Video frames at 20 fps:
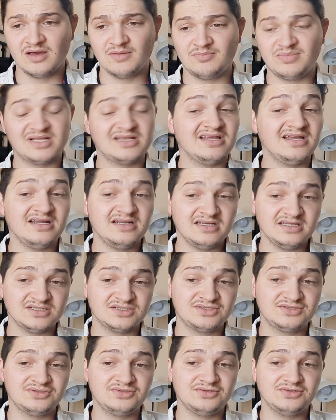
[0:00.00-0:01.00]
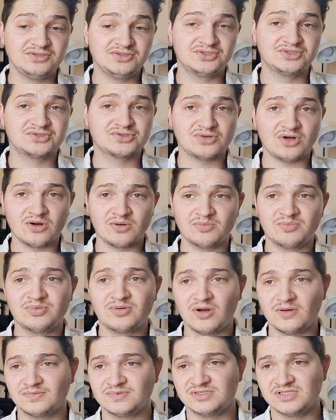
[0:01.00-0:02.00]
But it is two strong
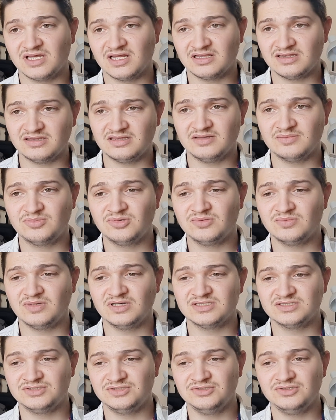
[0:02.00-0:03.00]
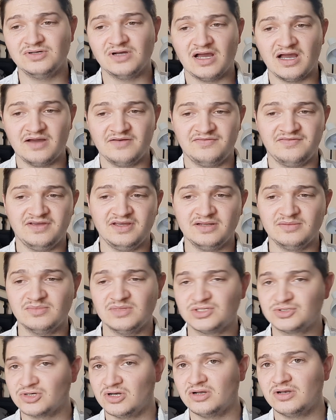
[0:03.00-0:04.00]
props that the Pumas do have in
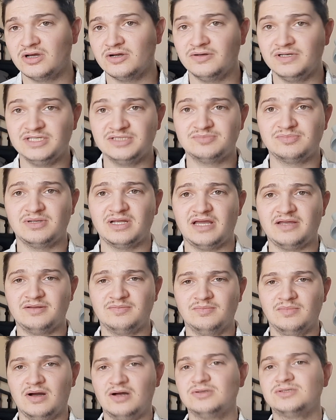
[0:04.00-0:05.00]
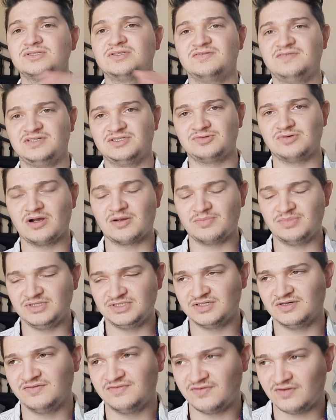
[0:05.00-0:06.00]
Medrano. He's played most of his rugby
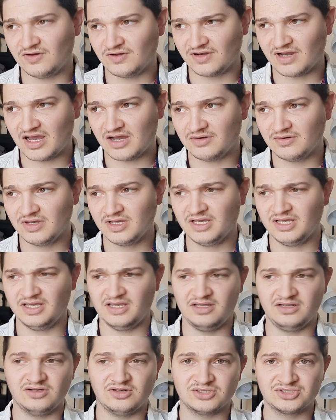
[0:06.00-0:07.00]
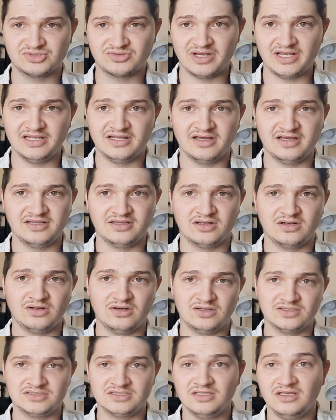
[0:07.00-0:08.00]
so far now in Australia in the
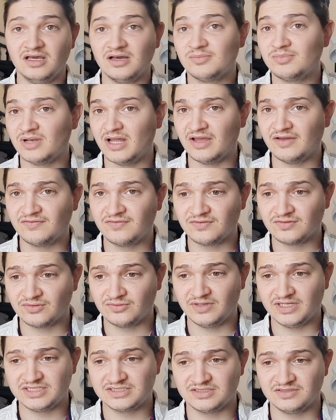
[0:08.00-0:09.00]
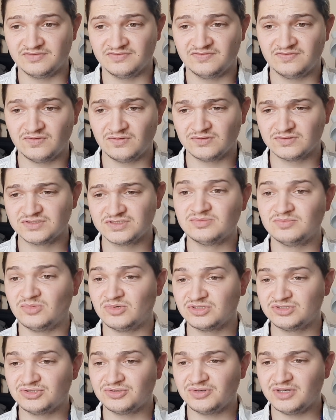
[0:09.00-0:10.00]
last year, playing for the Western Force.
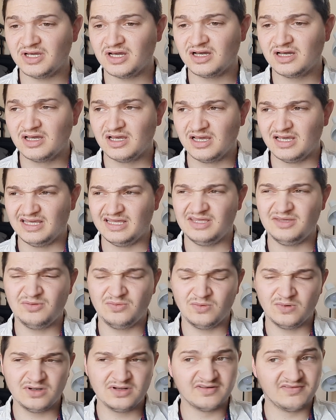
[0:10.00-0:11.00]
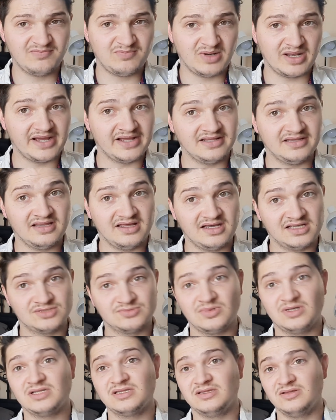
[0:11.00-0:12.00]
Montoya, he would have played there as
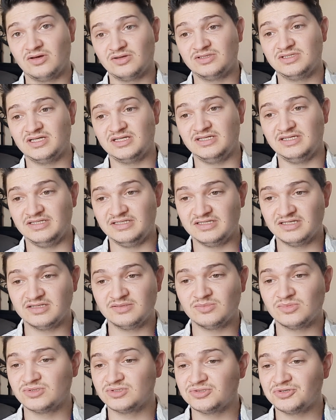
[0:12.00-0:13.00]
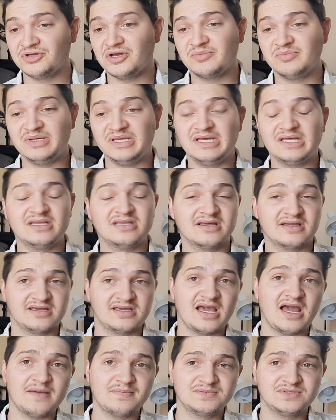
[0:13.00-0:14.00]
well. Not that he did. Montoya being the
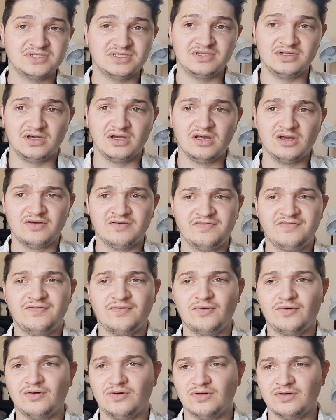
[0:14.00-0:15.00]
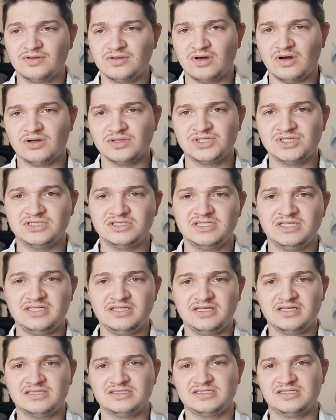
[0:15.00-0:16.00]
captain for the
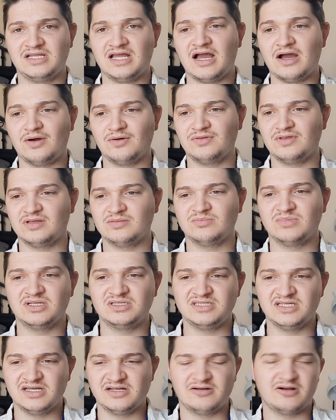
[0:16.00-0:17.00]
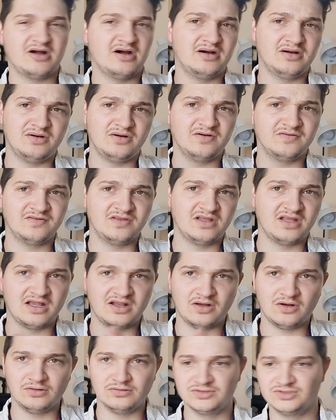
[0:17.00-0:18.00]
Argentinians now that Matera, after that
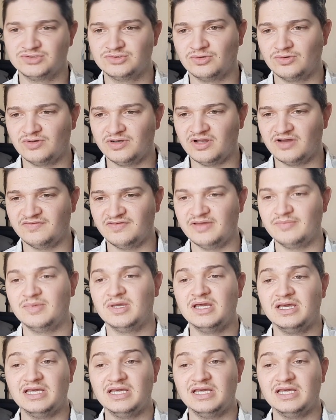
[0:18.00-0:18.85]
whole story of him,